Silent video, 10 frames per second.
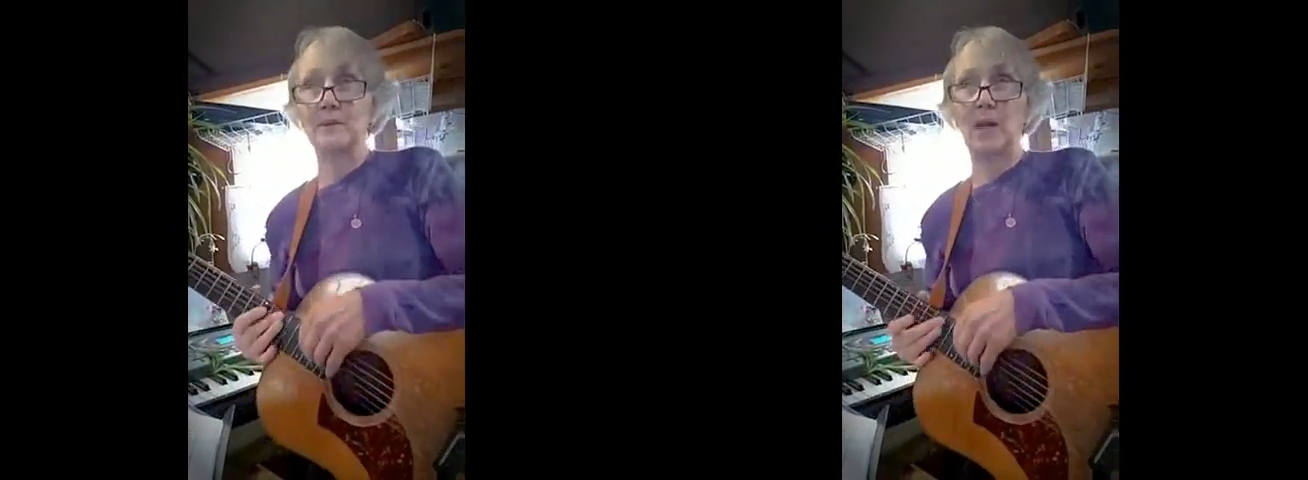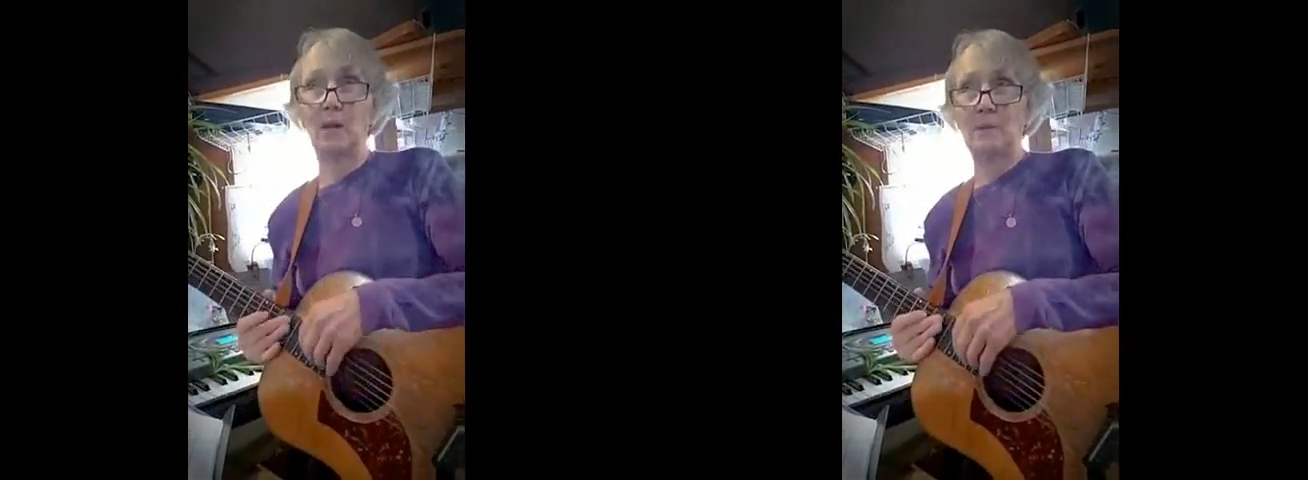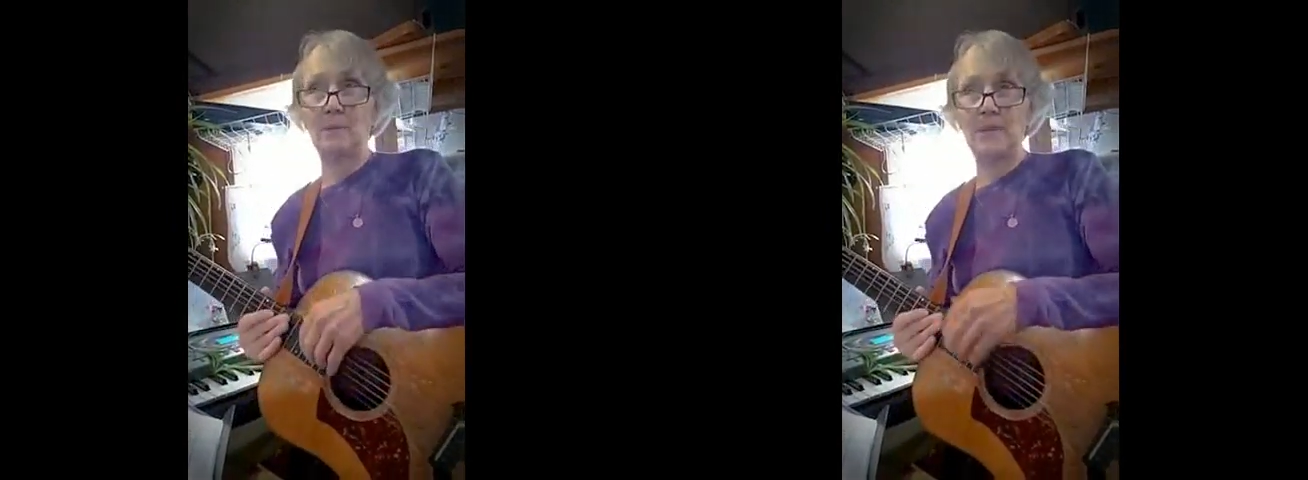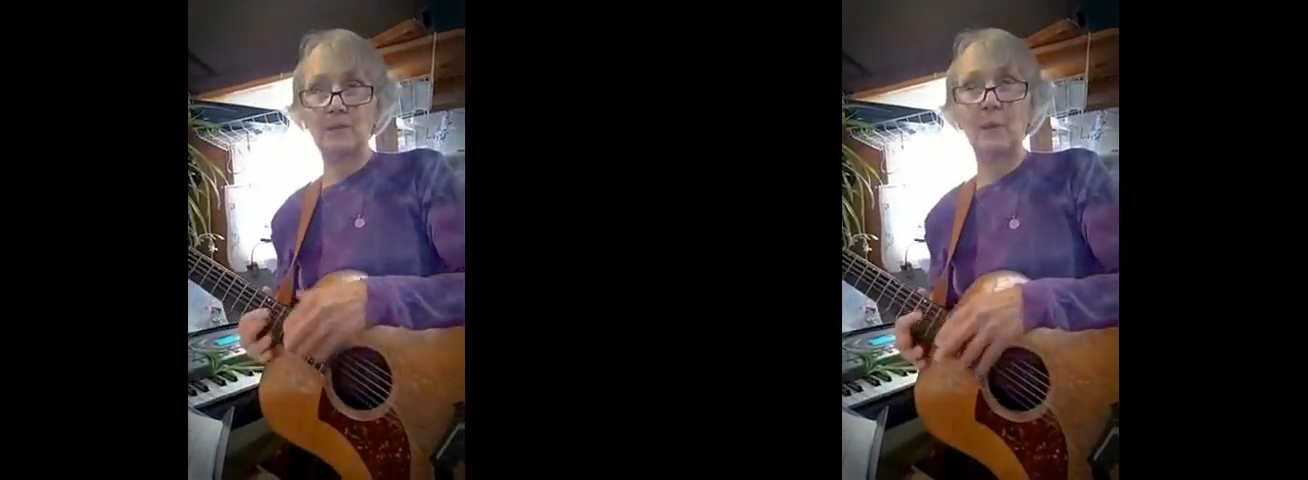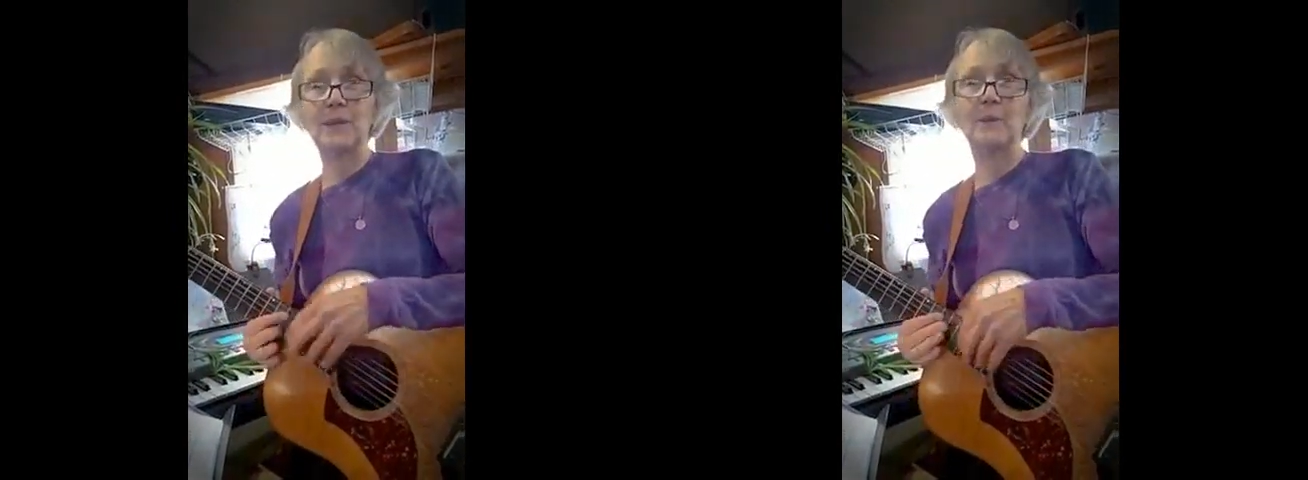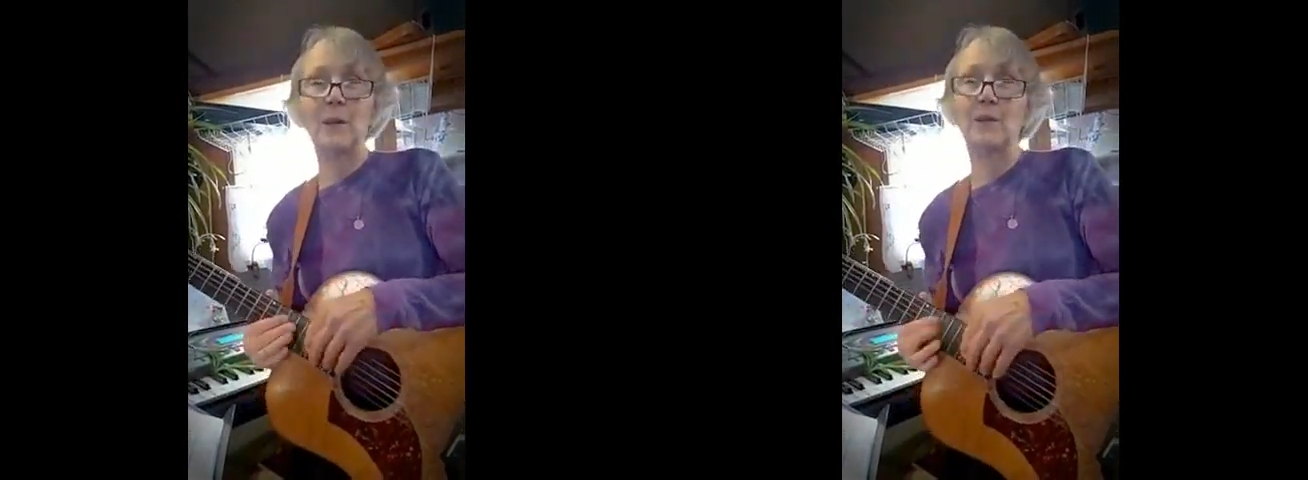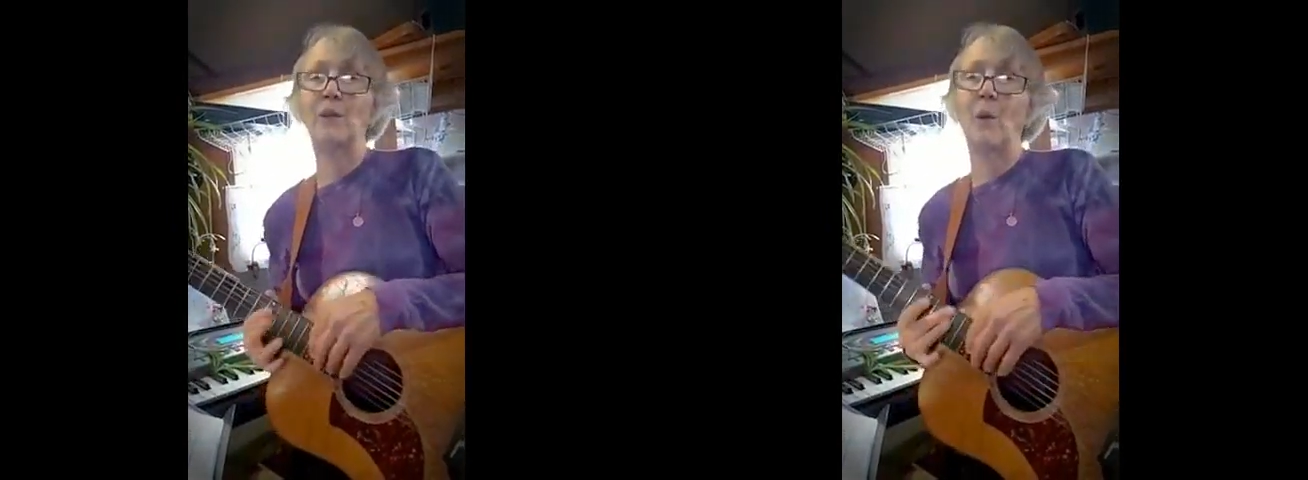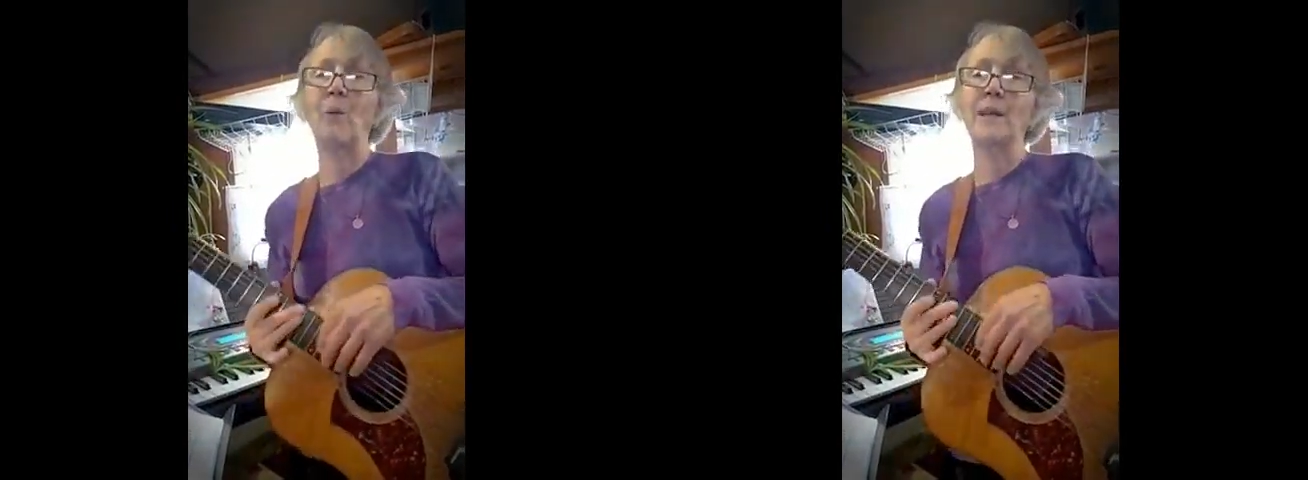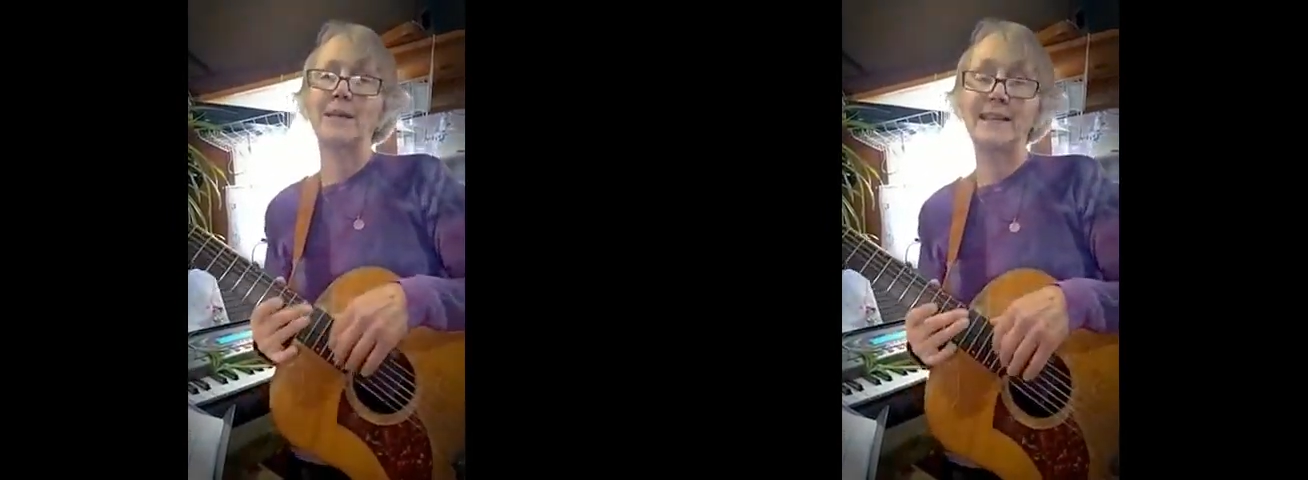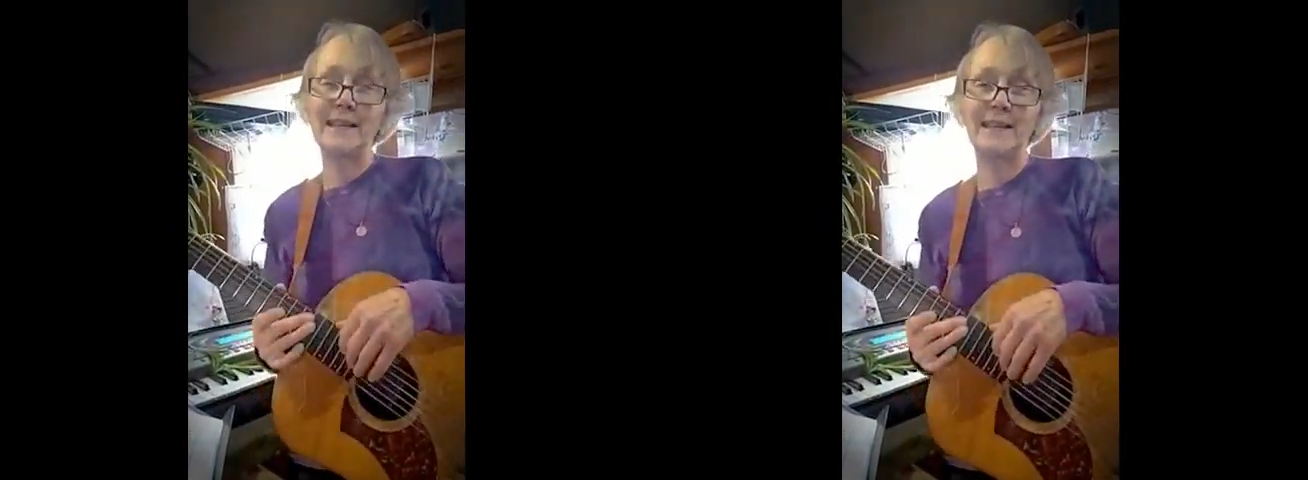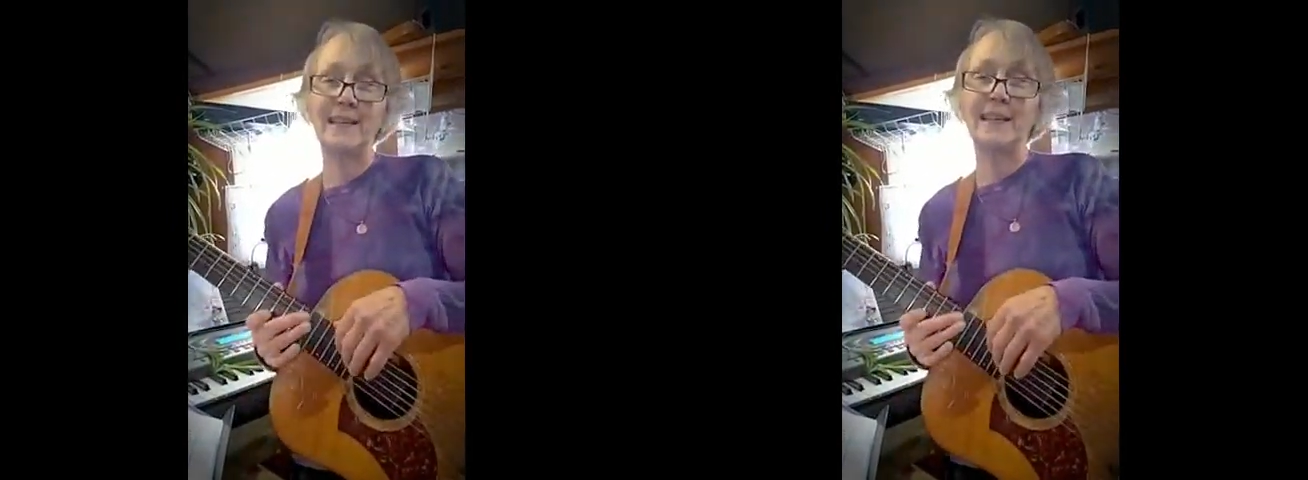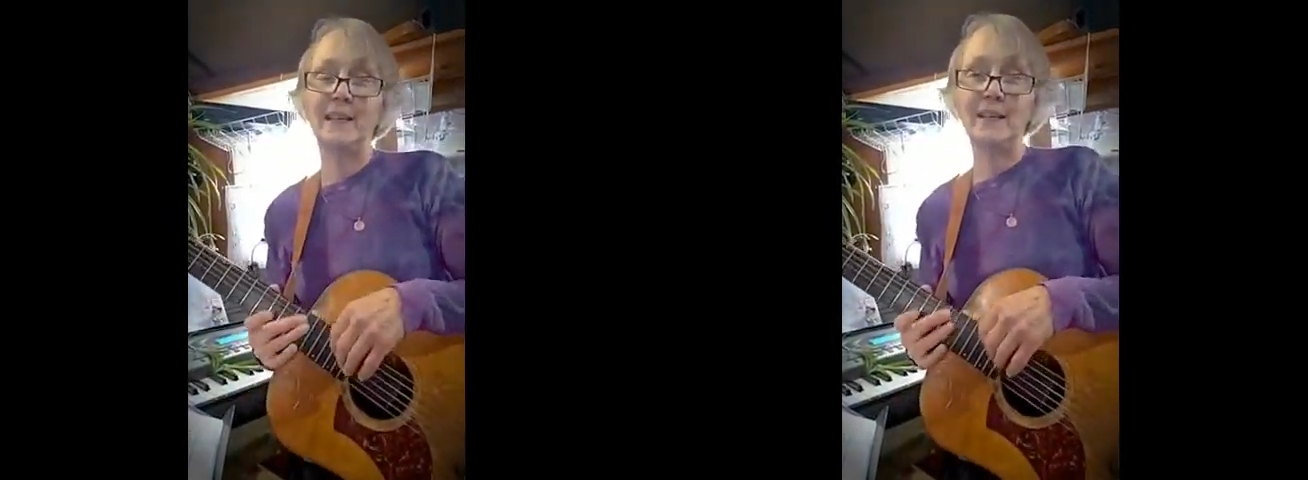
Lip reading: That's why you want to know what key.